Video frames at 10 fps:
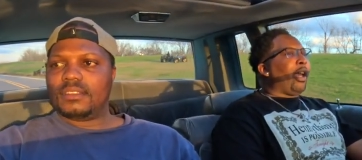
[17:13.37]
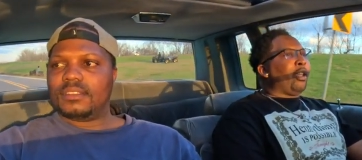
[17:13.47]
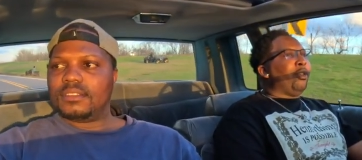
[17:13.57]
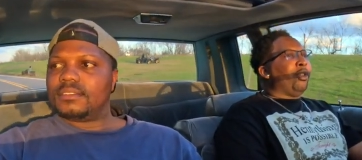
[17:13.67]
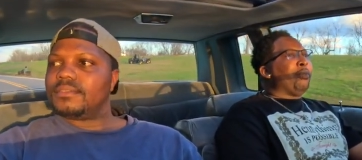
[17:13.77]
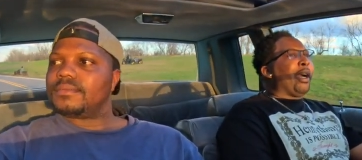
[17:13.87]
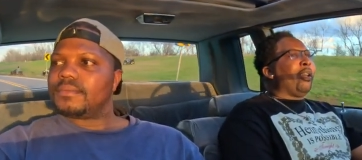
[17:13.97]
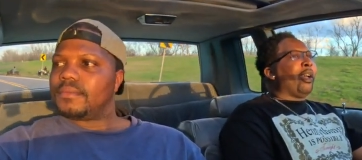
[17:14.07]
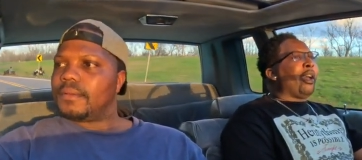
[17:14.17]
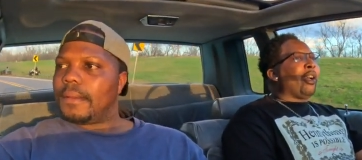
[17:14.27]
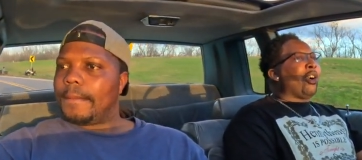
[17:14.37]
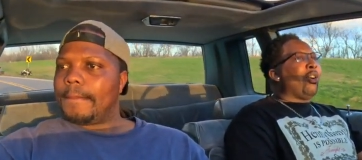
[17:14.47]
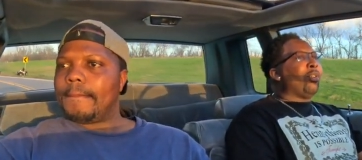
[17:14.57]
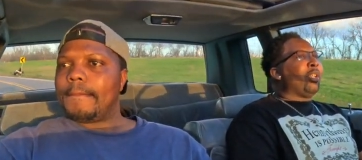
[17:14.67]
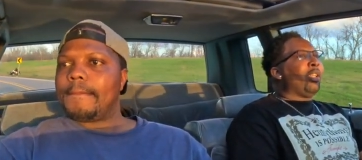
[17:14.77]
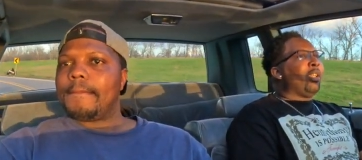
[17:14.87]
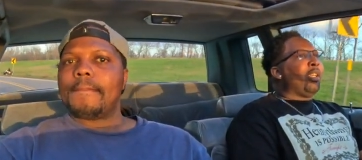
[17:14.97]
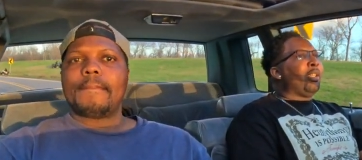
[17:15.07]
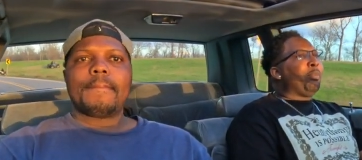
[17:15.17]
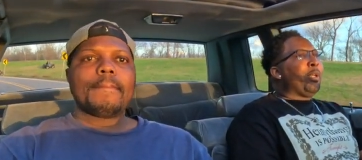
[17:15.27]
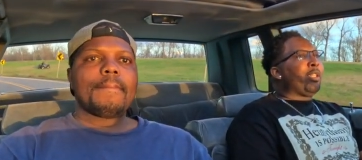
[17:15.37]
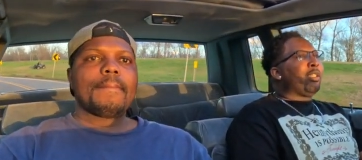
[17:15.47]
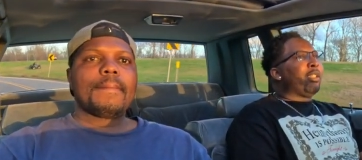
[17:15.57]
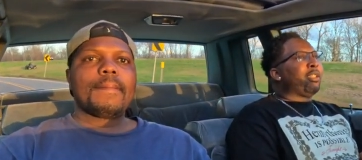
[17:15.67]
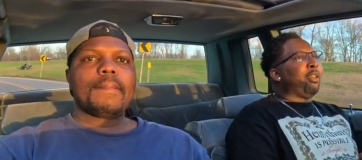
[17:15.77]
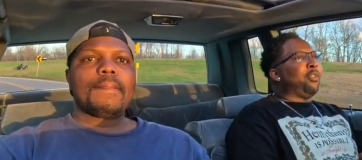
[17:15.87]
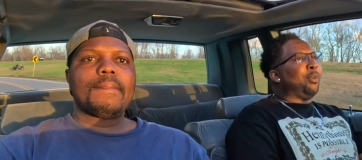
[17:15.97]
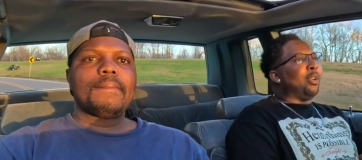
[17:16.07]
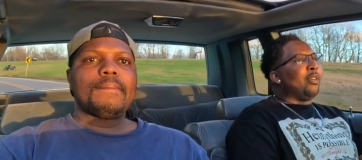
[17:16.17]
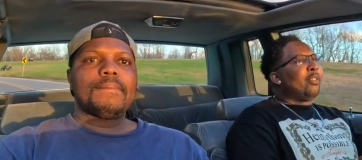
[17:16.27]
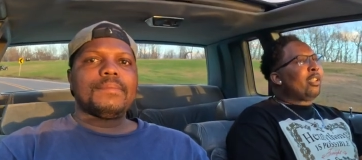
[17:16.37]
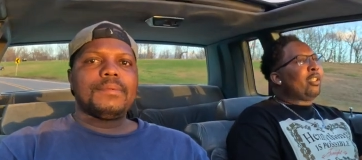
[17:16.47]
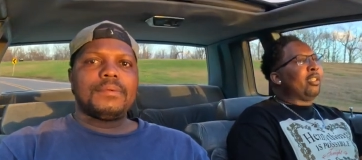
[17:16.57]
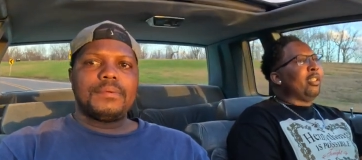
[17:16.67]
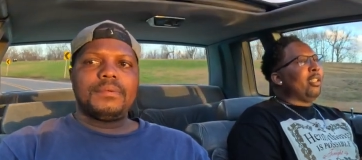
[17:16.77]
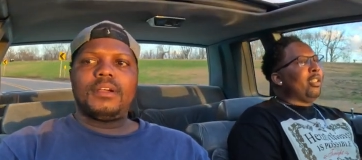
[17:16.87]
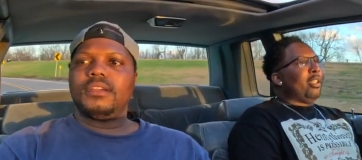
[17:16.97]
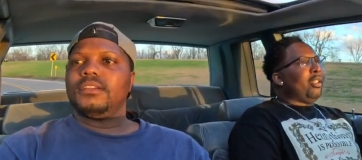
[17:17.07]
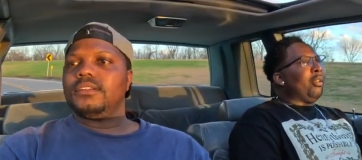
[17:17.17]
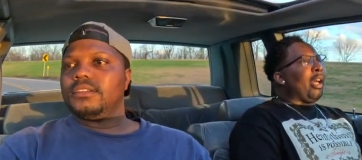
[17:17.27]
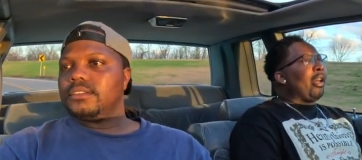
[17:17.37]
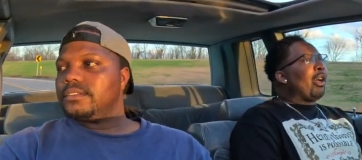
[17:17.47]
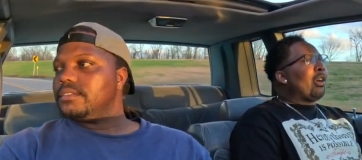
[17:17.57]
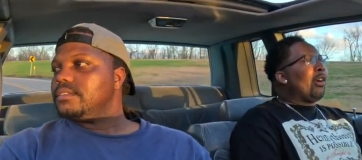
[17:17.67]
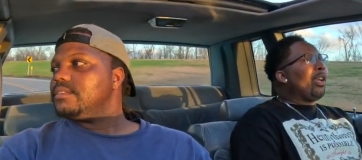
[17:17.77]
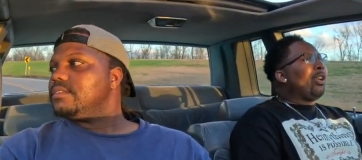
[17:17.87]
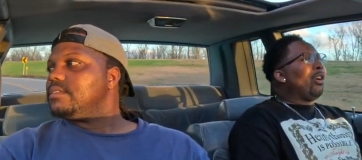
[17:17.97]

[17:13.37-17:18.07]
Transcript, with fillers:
Speaker 1: Like you, you might look at a car on the internet, pictures and stuff or whatever, and right. you like that car ain't